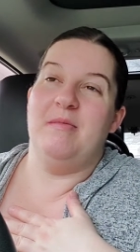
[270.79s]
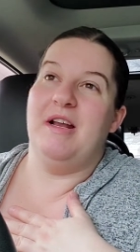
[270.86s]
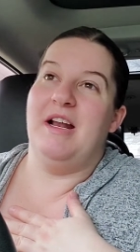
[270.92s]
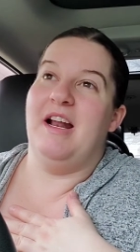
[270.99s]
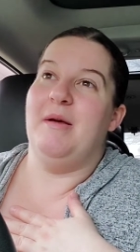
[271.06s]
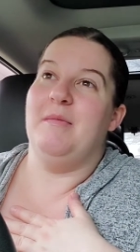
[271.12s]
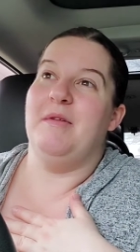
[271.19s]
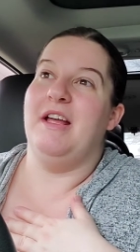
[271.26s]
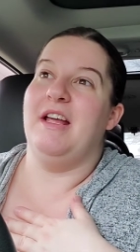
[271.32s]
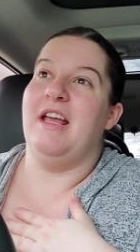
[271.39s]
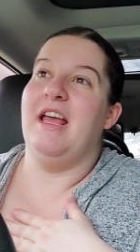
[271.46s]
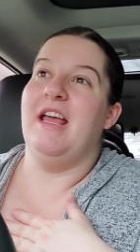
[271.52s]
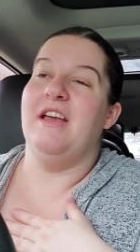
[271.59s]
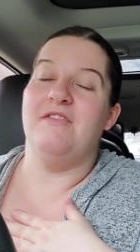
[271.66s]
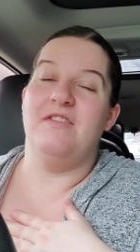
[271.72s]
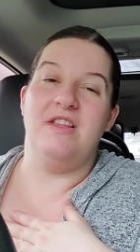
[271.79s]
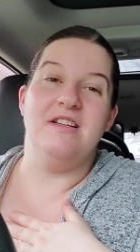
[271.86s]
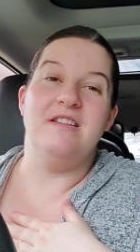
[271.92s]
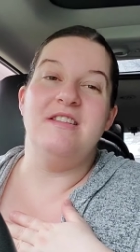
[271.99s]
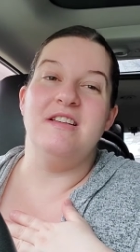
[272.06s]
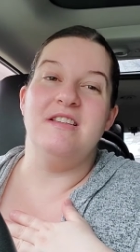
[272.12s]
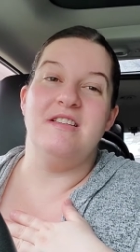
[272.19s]
And I'm like, If
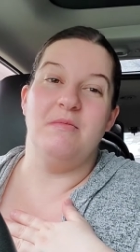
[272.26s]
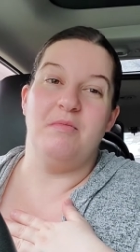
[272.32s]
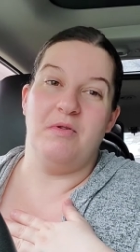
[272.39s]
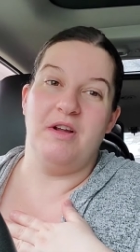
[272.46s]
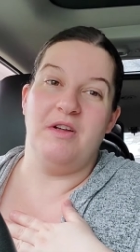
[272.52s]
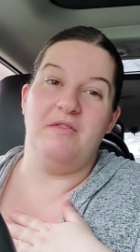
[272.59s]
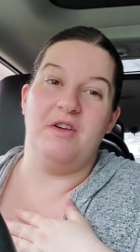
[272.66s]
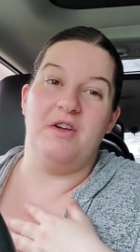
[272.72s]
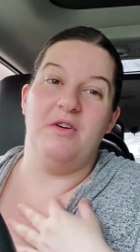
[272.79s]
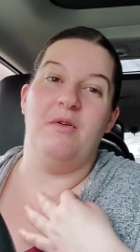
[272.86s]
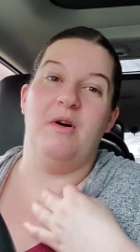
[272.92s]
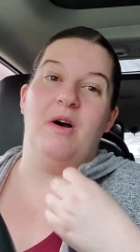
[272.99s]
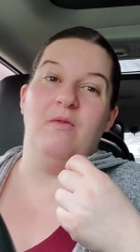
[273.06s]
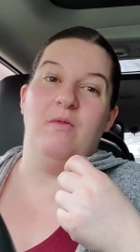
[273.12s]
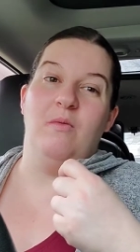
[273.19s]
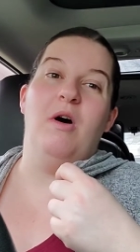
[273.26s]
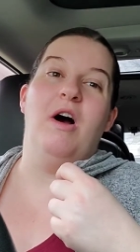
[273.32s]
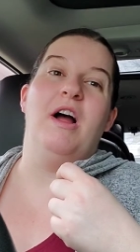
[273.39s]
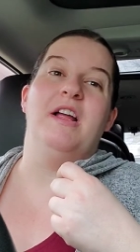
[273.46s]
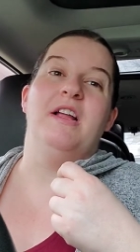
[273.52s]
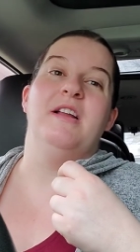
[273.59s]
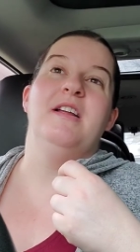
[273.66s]
this is a preview of
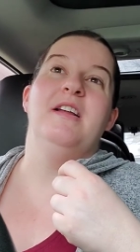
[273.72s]
what